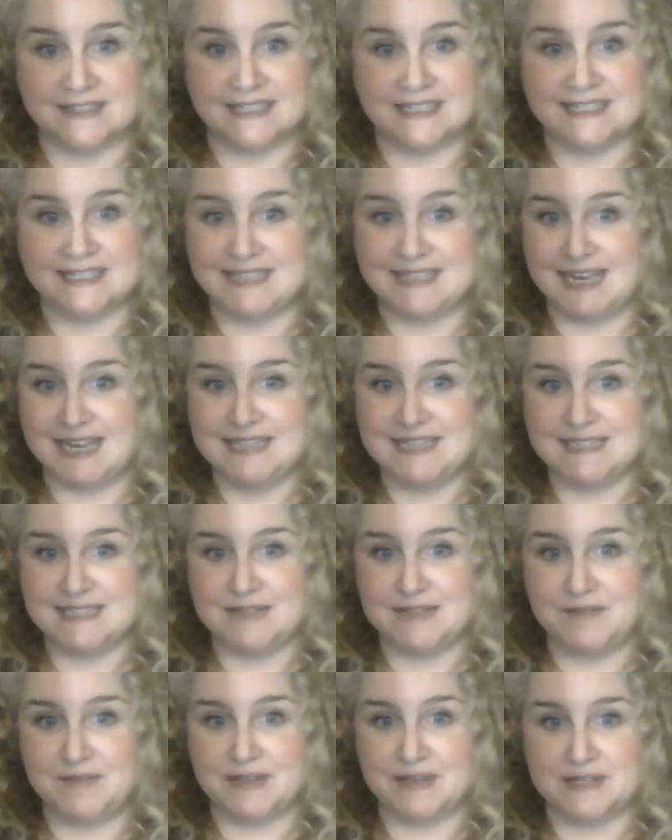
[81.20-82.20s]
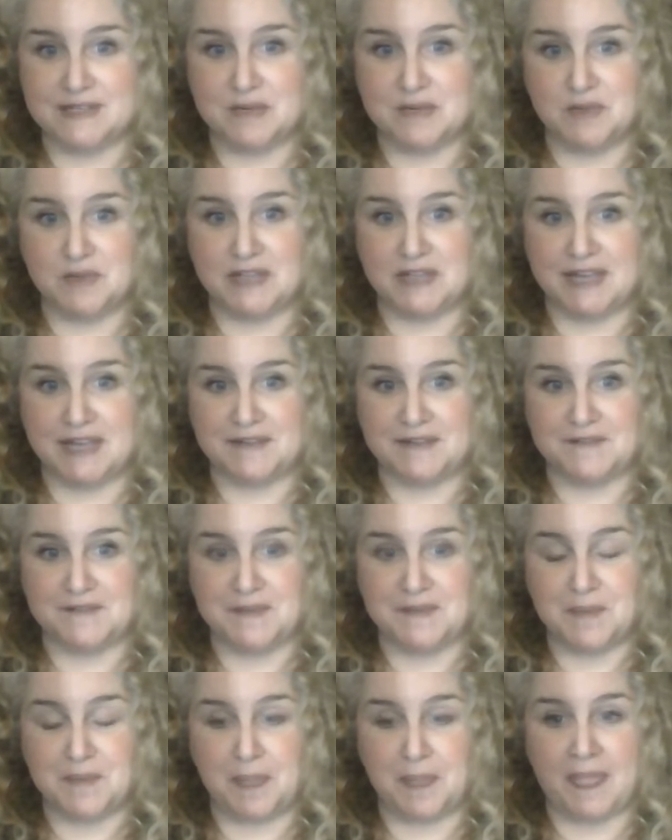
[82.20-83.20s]
Dad's living a double life.
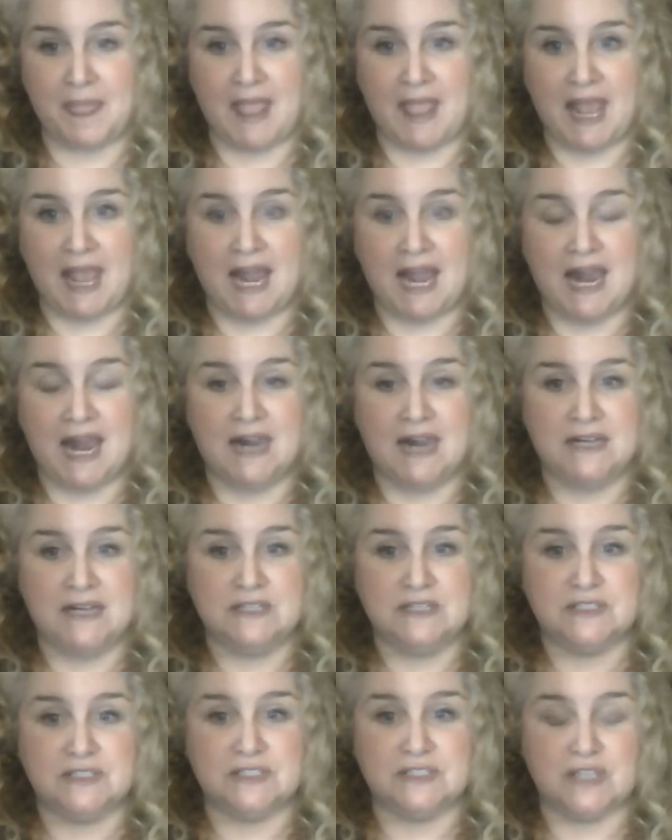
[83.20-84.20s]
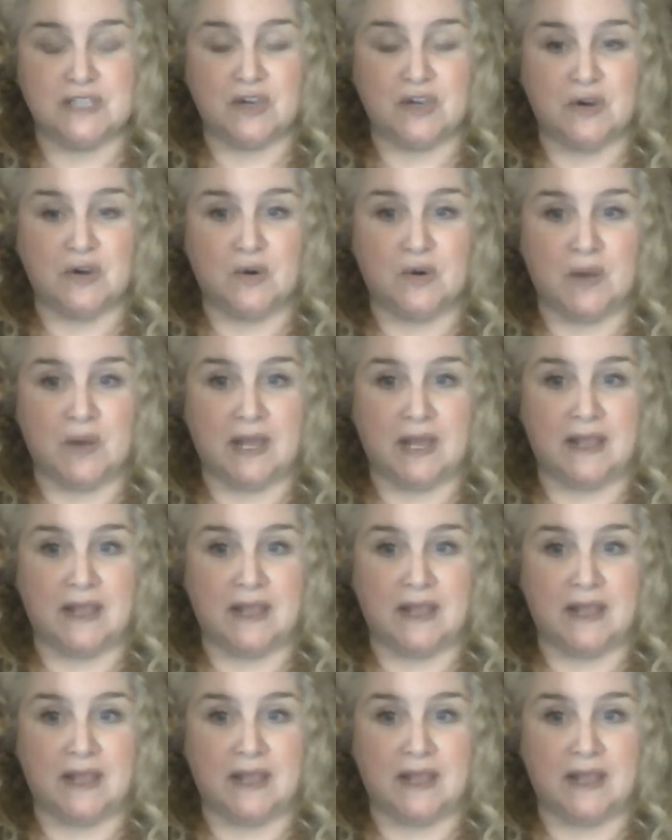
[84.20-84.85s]
So